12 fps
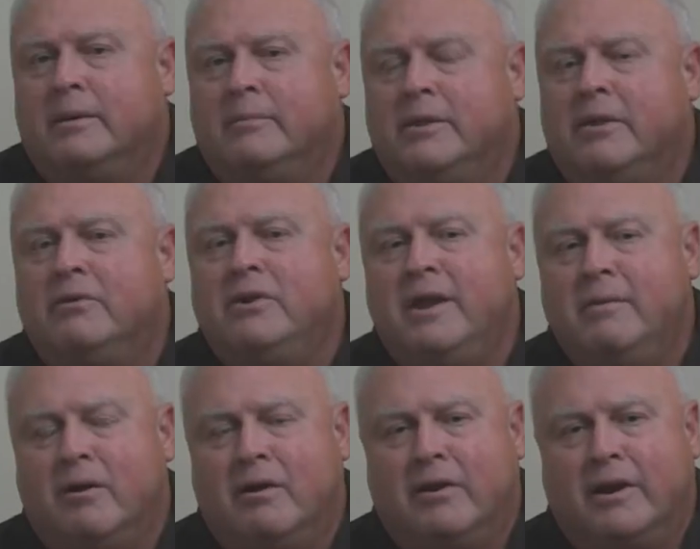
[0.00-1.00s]
The other day,
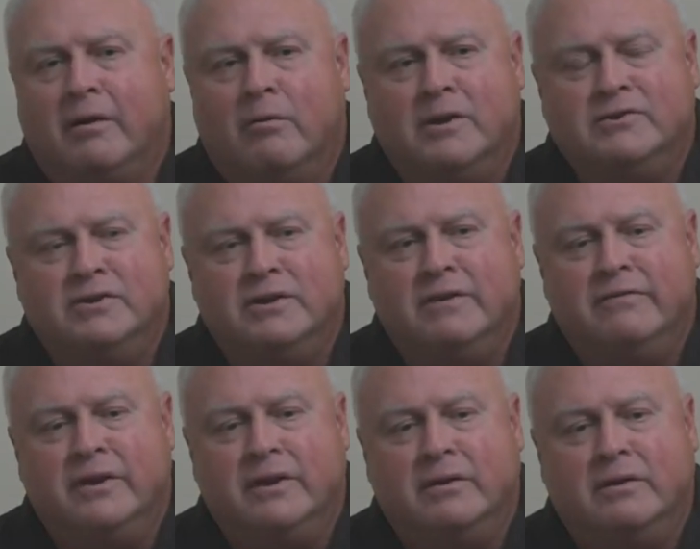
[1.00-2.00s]
Marla and I are watching
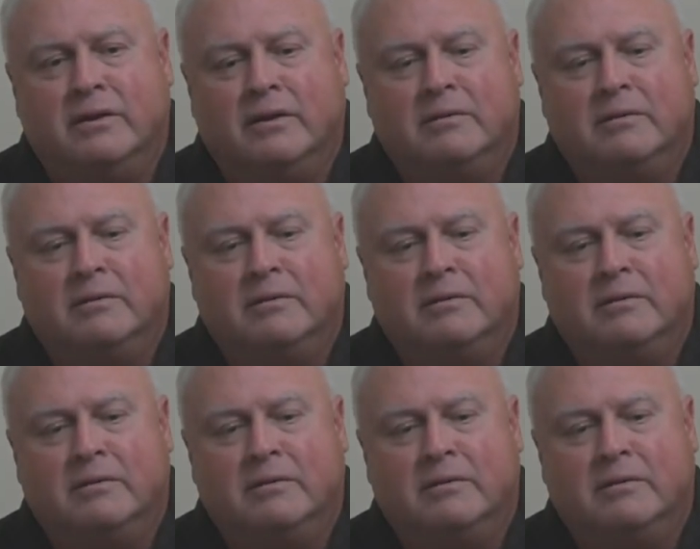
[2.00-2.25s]
TV, and